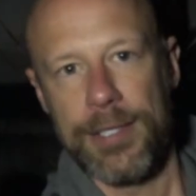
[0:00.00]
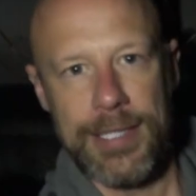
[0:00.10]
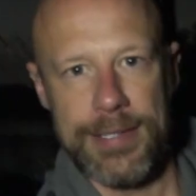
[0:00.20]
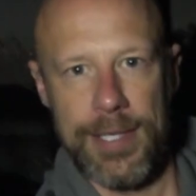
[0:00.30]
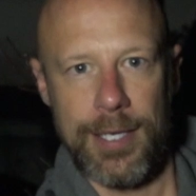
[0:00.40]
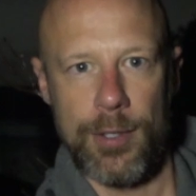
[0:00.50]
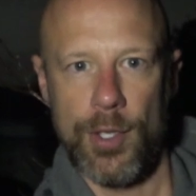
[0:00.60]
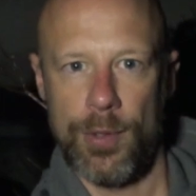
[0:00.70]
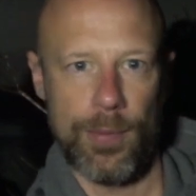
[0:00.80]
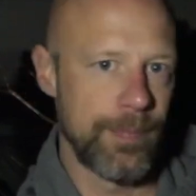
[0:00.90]
lights letting you
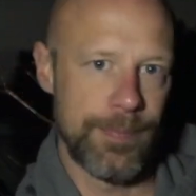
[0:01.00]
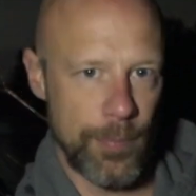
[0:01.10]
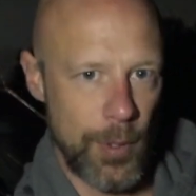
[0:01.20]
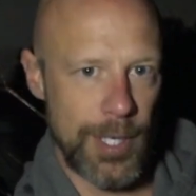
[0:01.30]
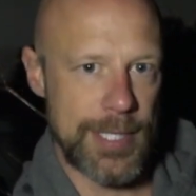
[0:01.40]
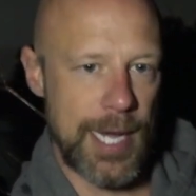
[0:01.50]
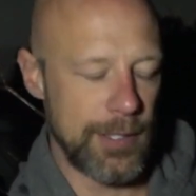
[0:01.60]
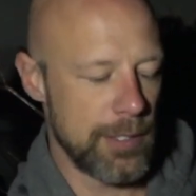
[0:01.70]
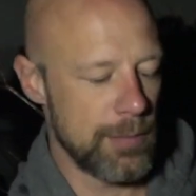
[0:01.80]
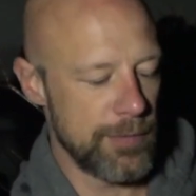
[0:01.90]
know where it's at
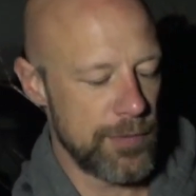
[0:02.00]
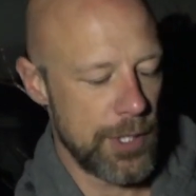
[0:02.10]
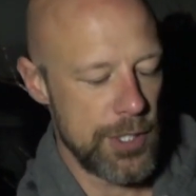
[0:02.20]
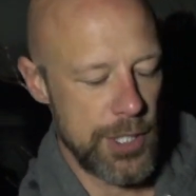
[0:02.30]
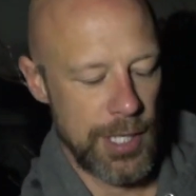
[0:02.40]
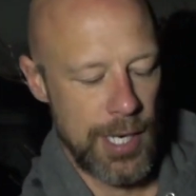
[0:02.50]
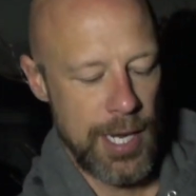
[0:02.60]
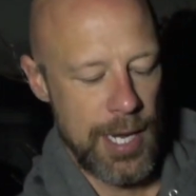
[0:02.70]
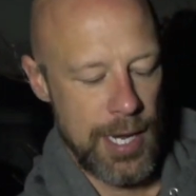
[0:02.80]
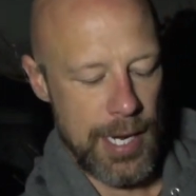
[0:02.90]
in terms of charging.
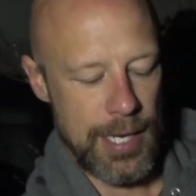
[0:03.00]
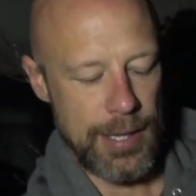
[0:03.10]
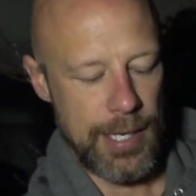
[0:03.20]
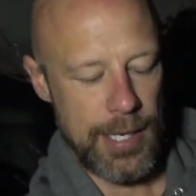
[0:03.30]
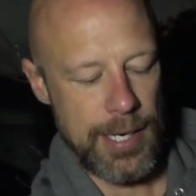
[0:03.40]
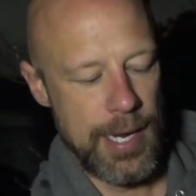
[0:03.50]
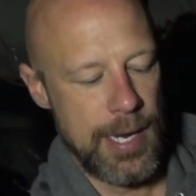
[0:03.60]
And then